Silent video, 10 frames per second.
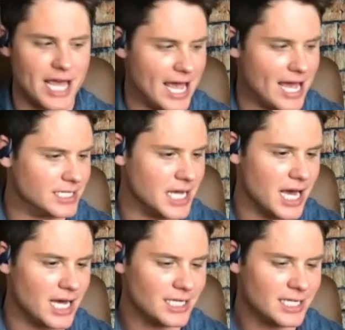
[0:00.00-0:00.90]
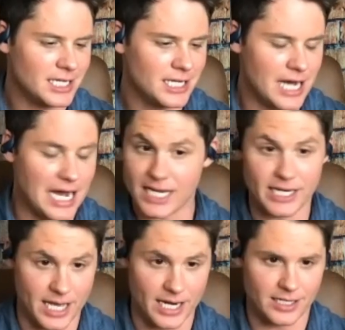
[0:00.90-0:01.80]
And I didn't
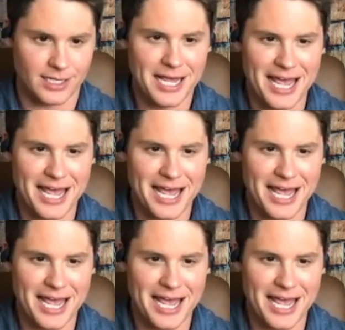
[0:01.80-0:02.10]
get it.